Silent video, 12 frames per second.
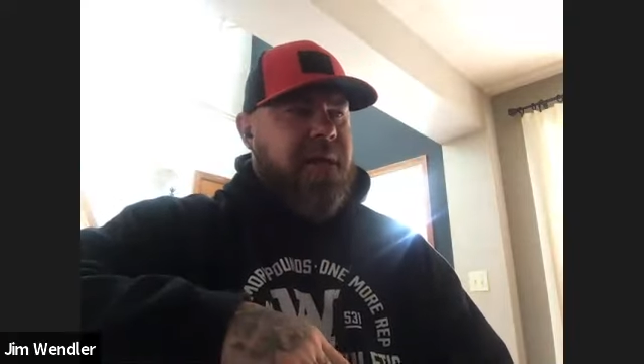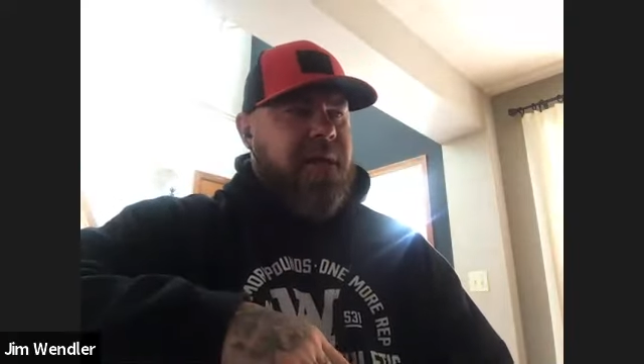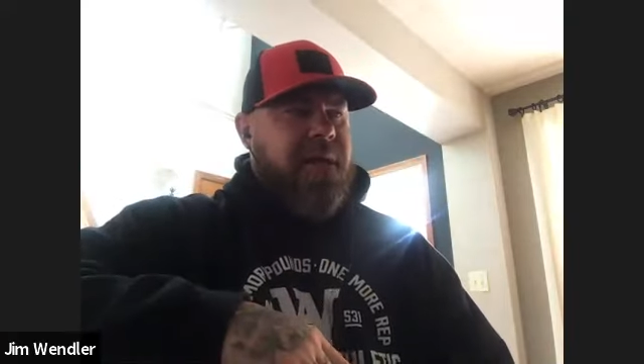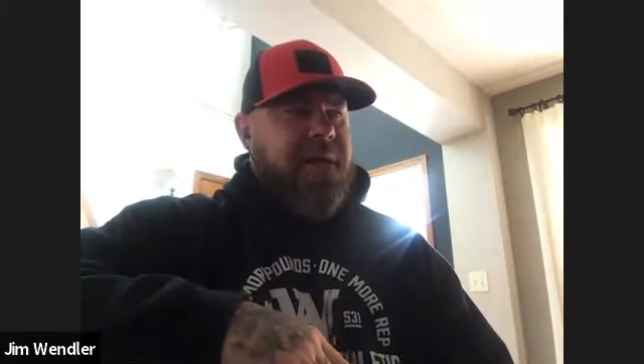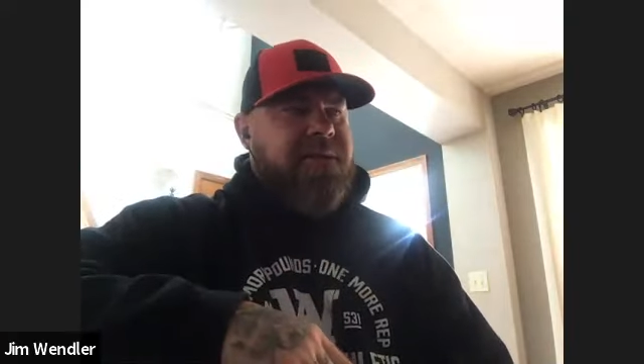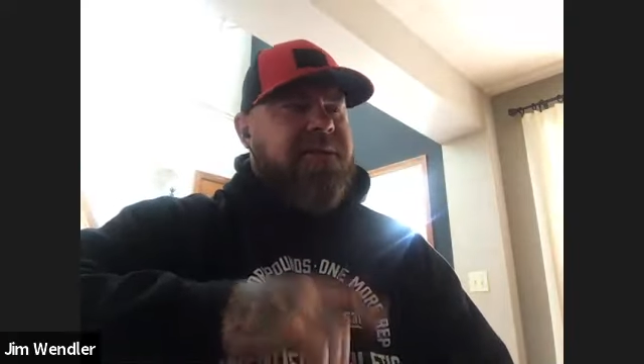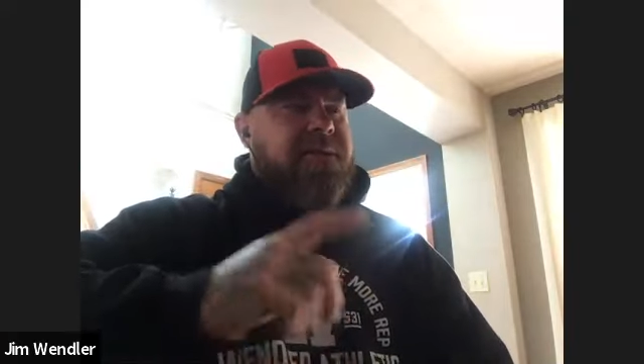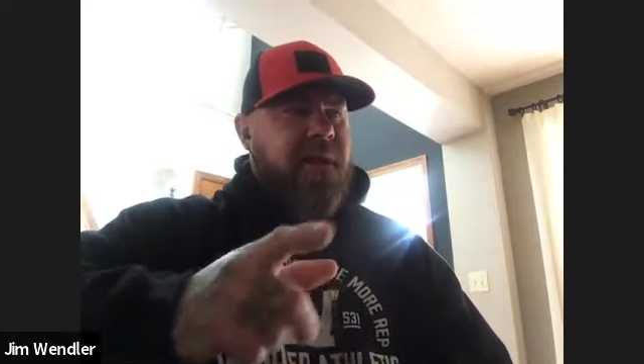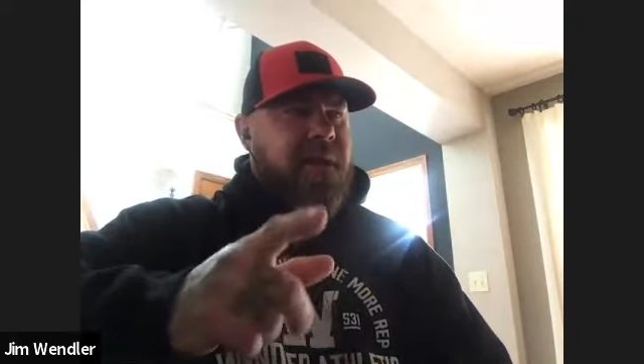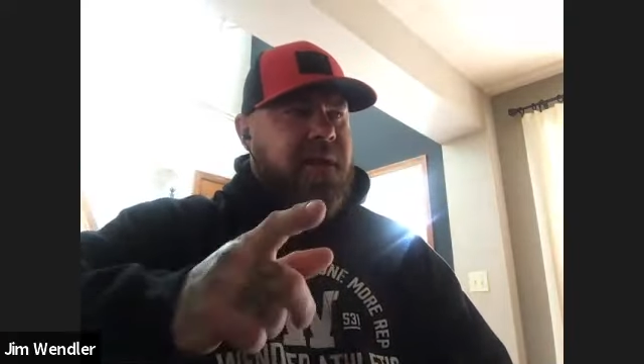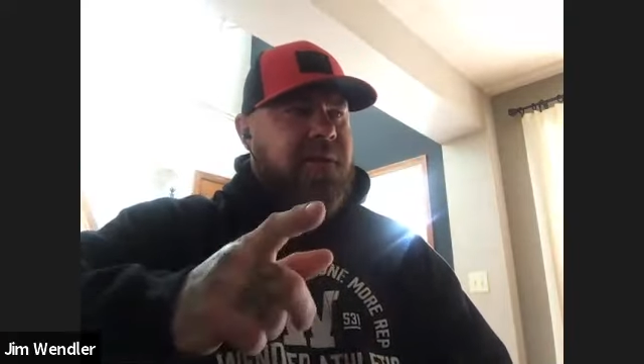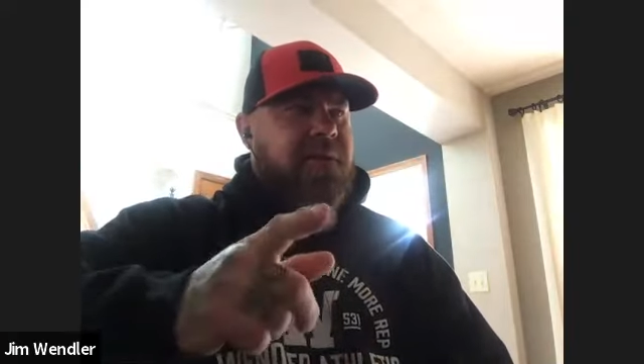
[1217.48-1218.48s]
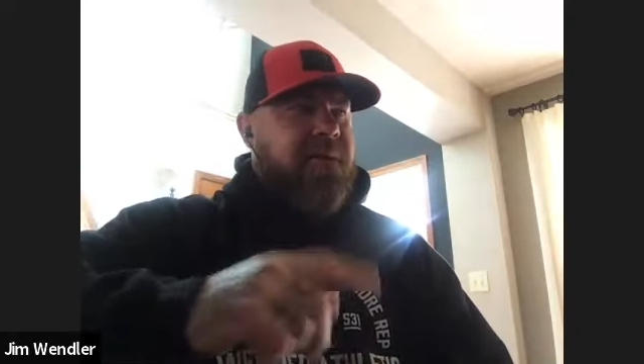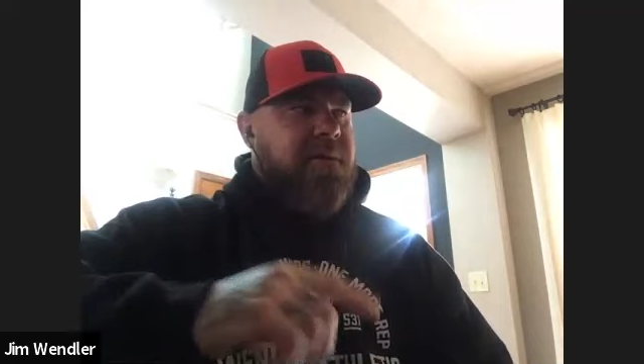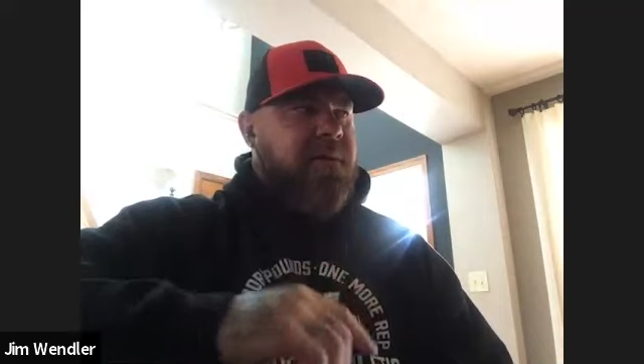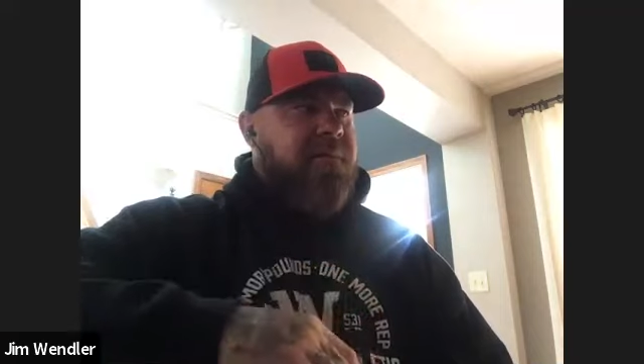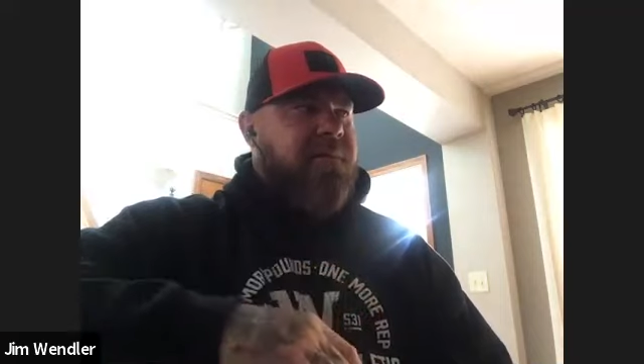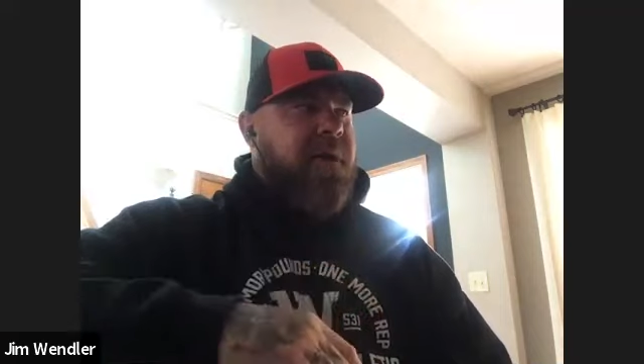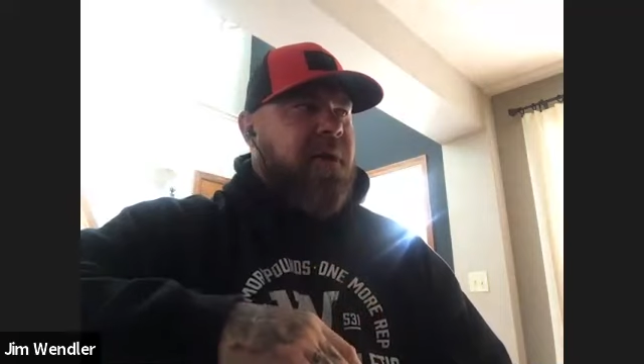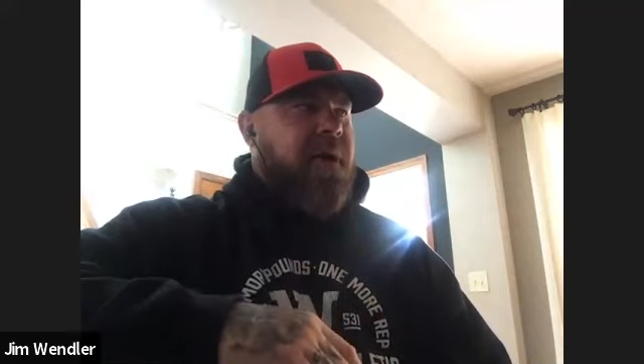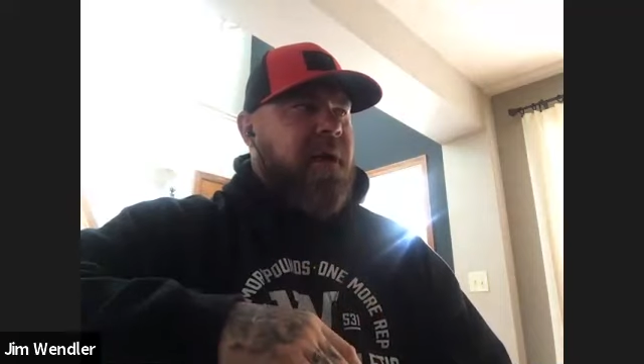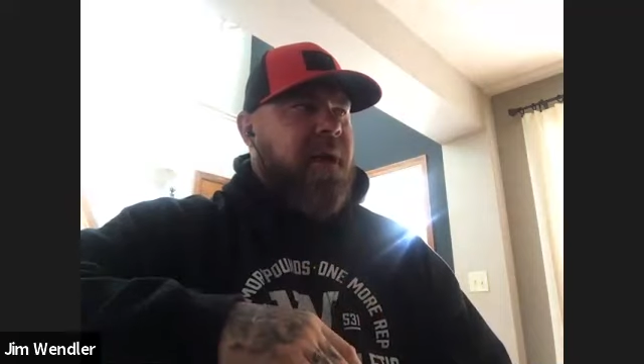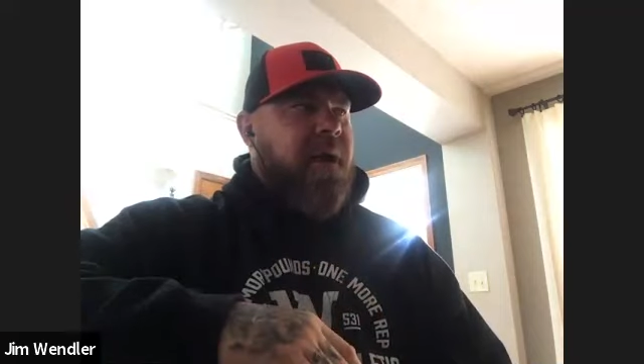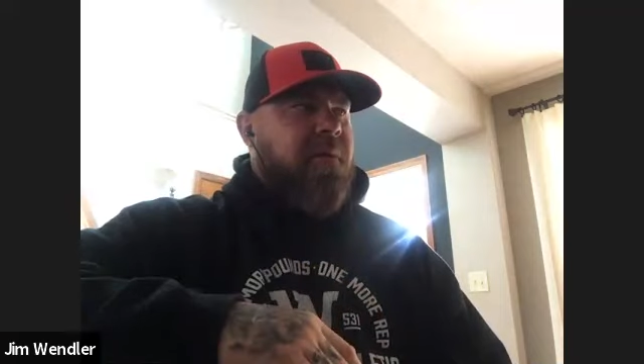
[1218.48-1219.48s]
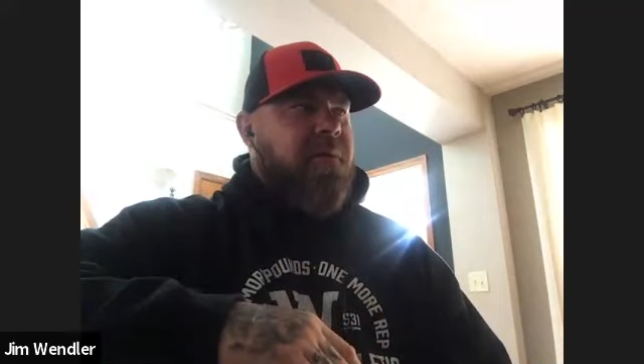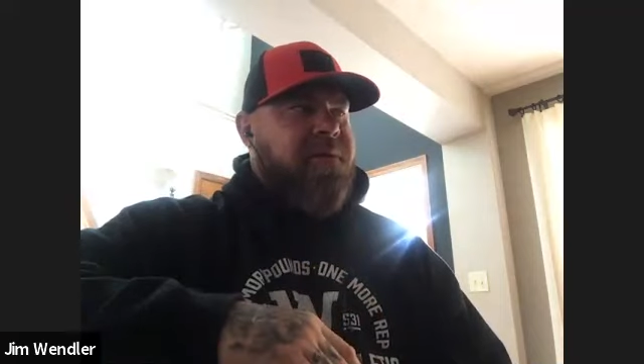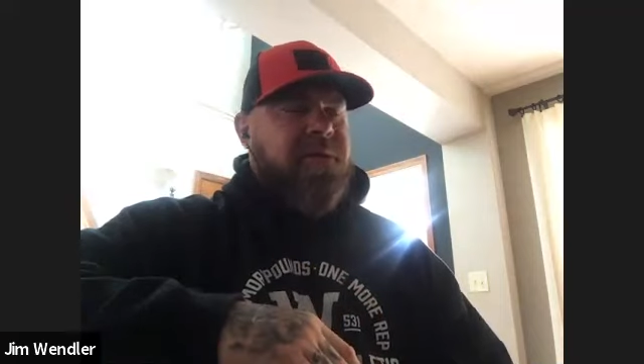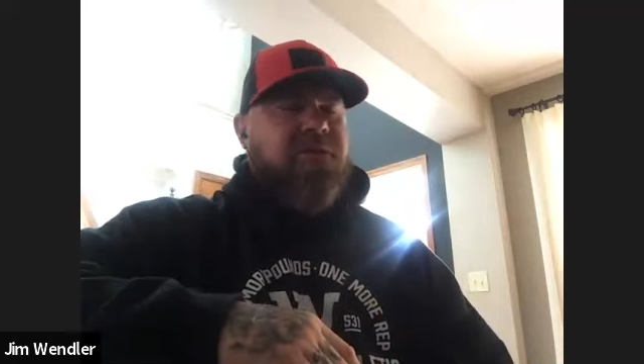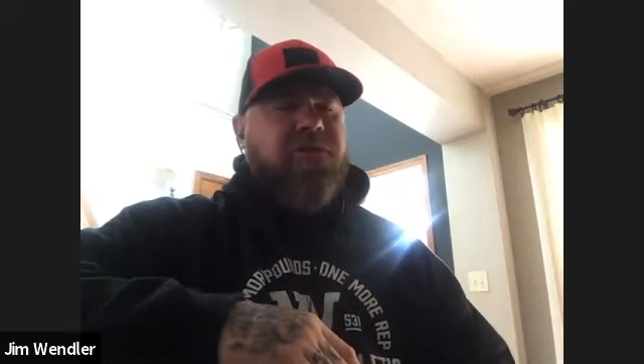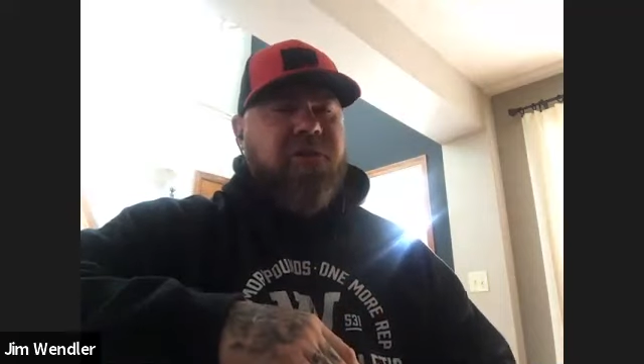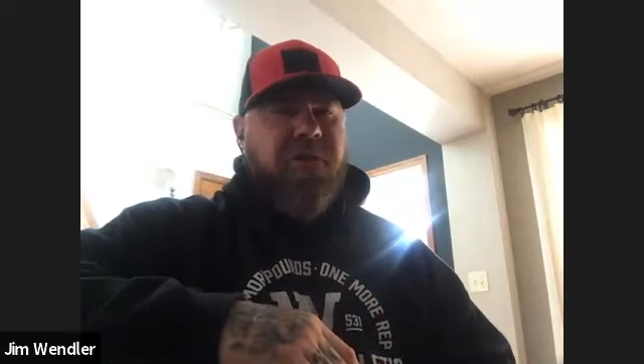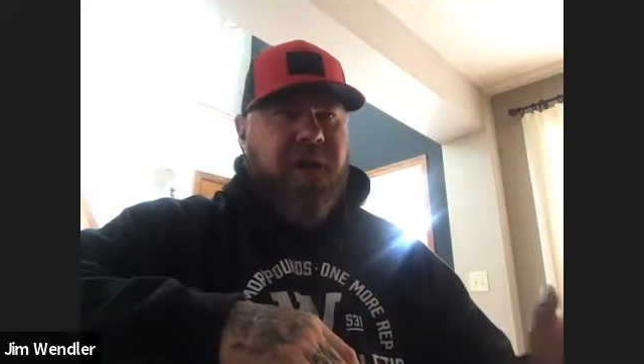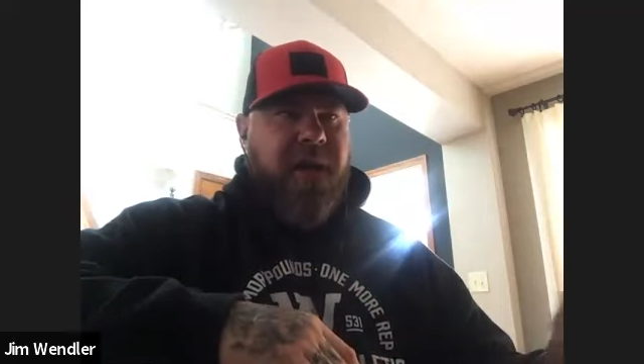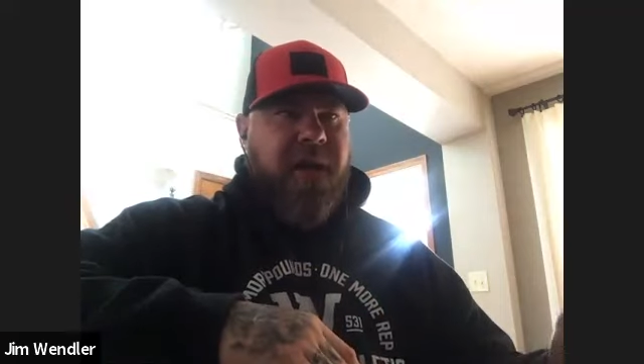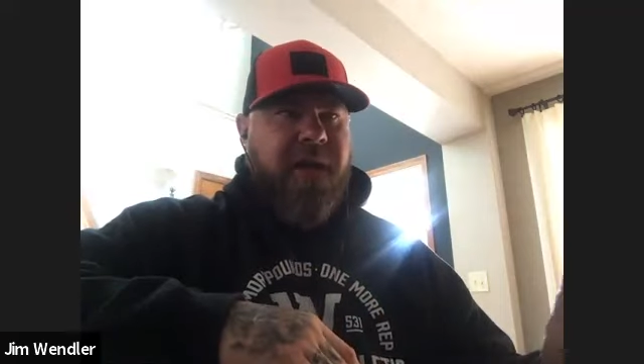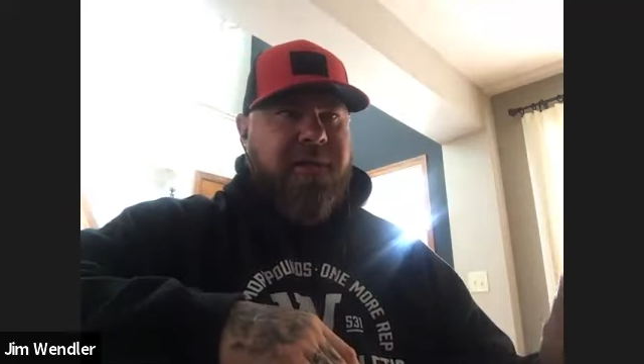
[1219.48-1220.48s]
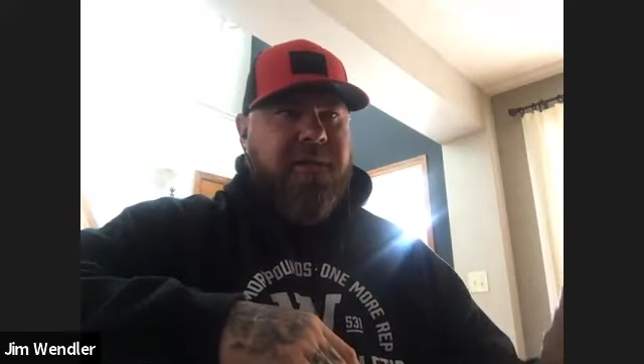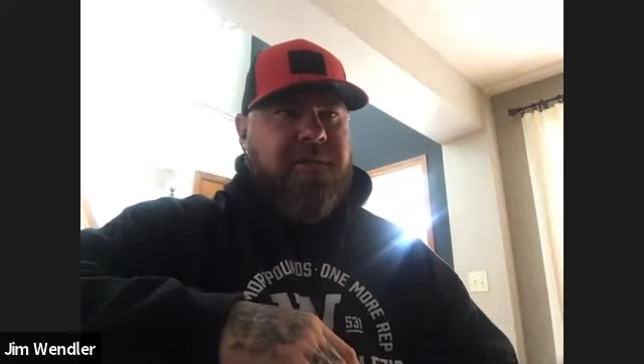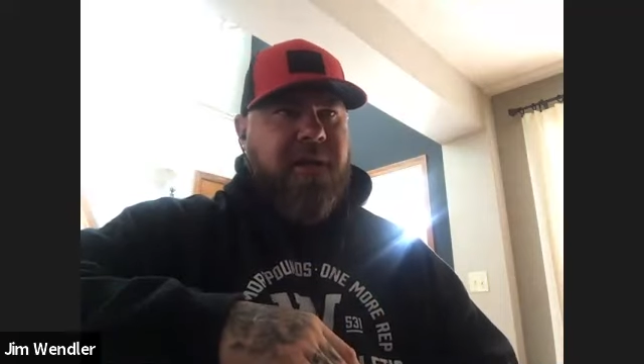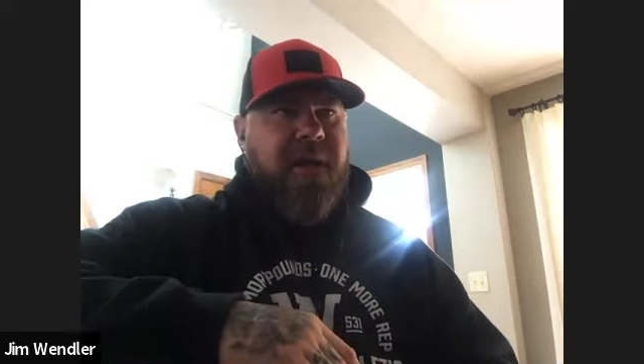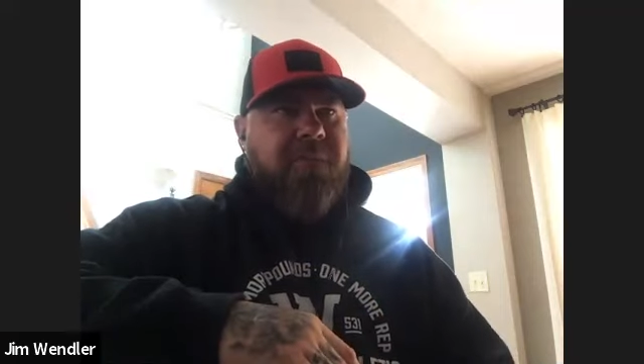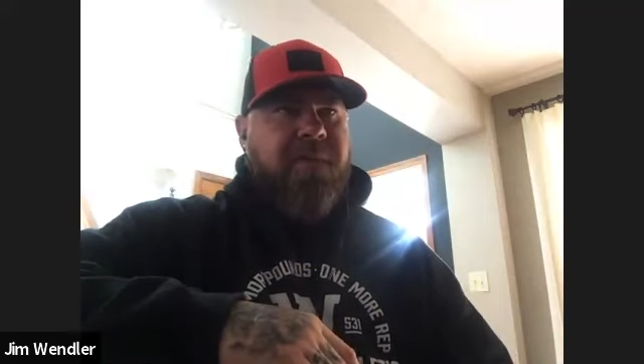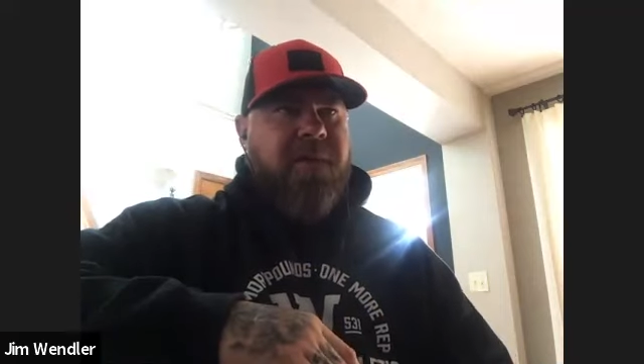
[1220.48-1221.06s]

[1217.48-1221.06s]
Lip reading: His son was in junior high at the time.